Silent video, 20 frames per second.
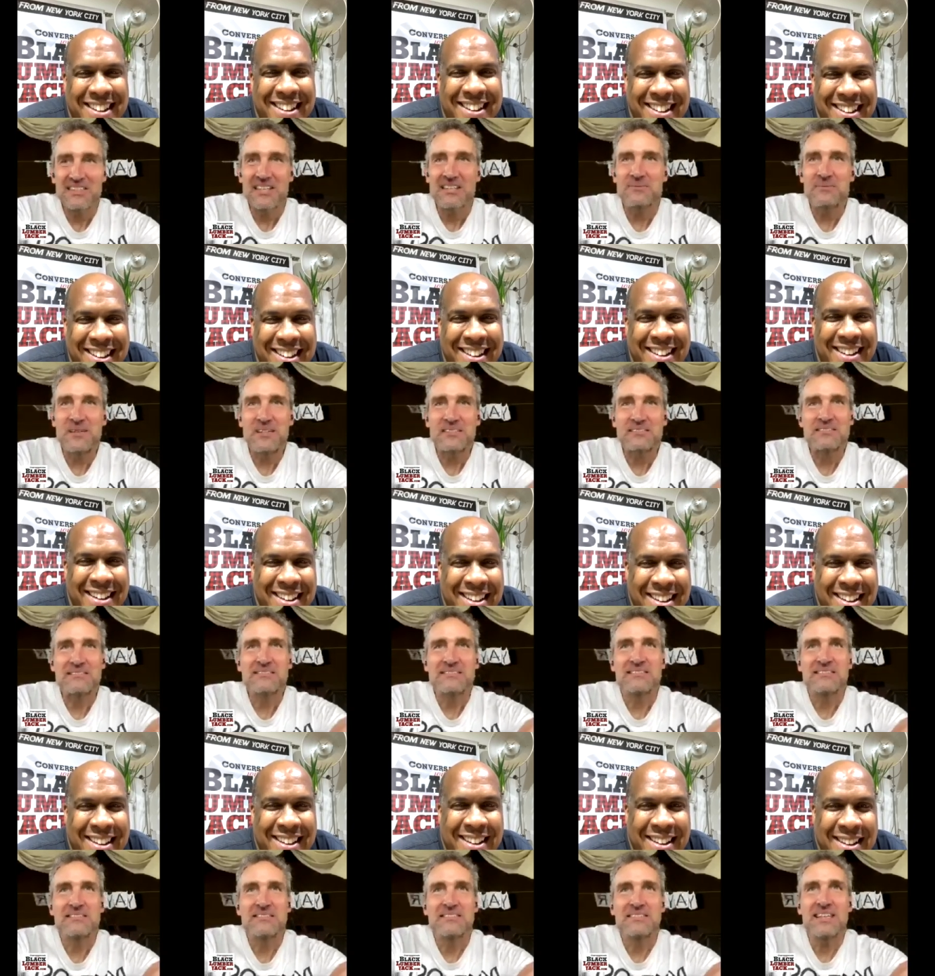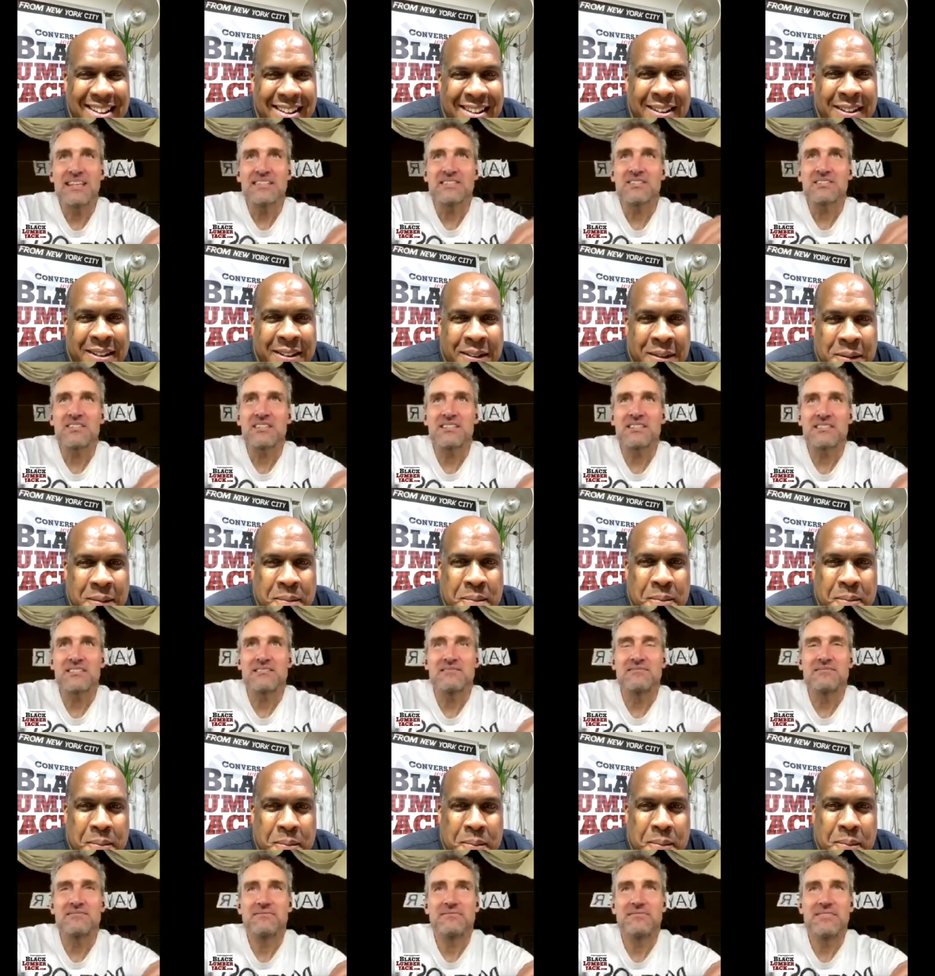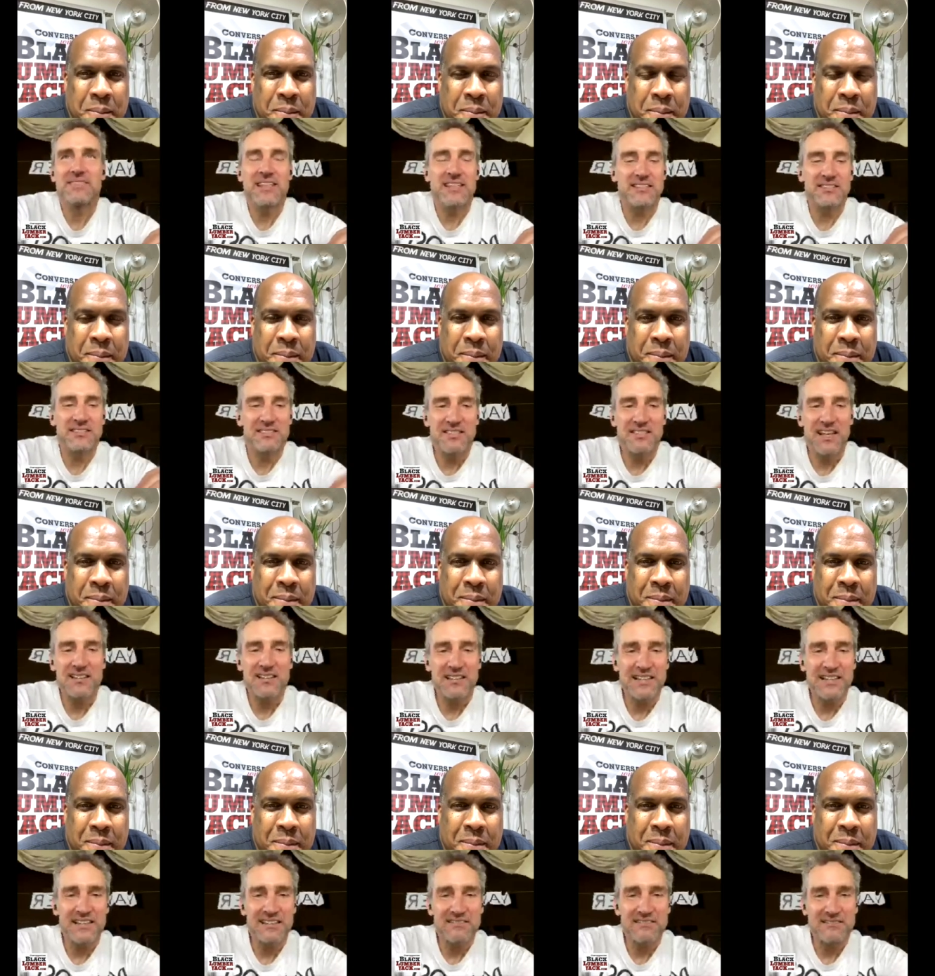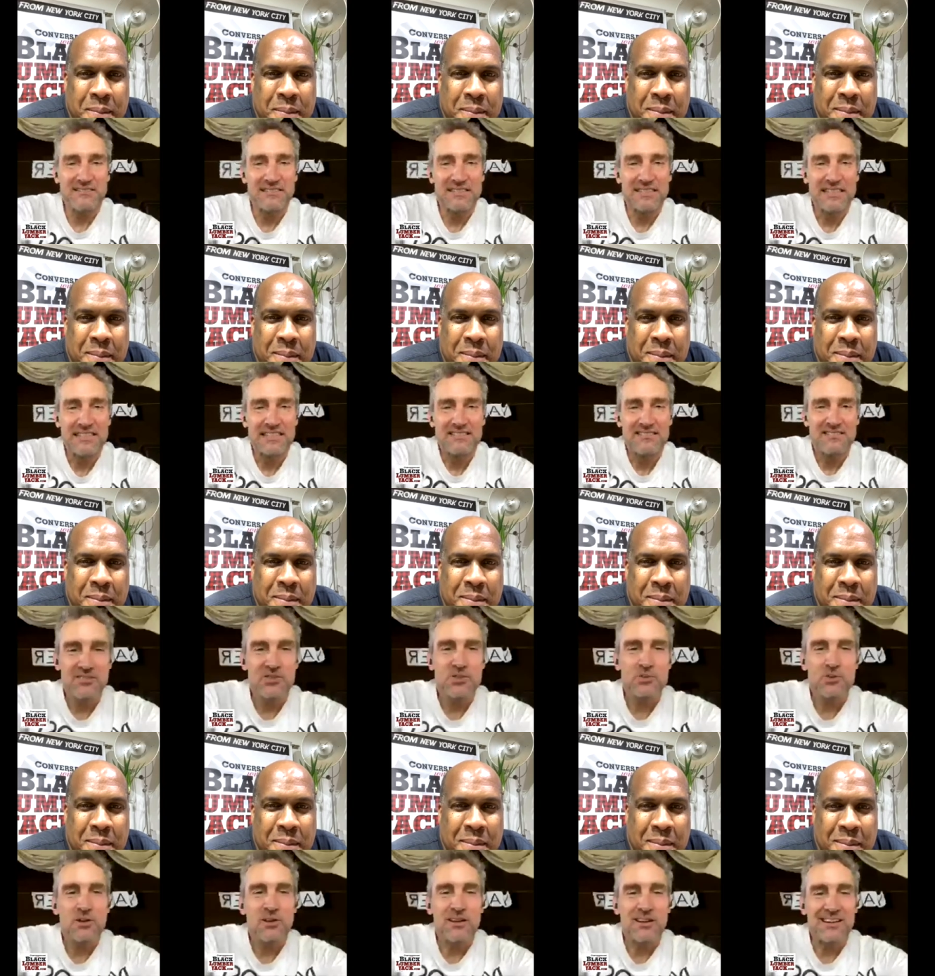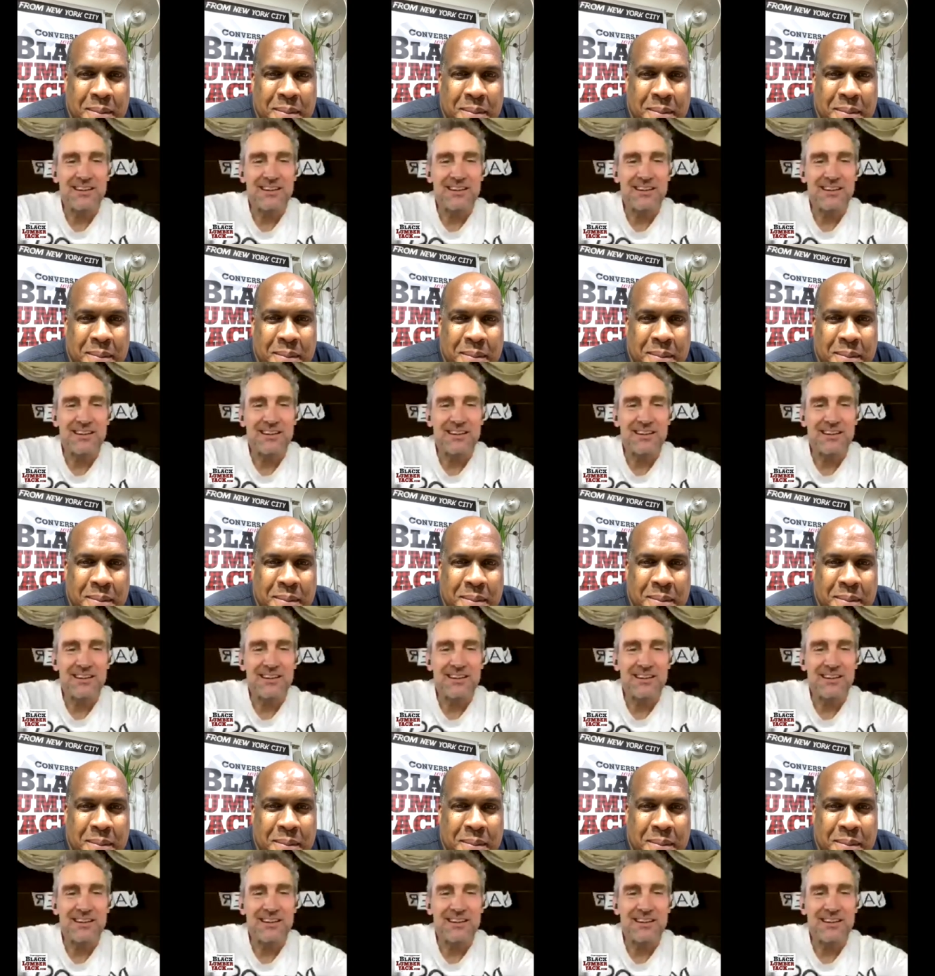Speaker 1: about yeah, just like this. Yeah, just not thinking too hard.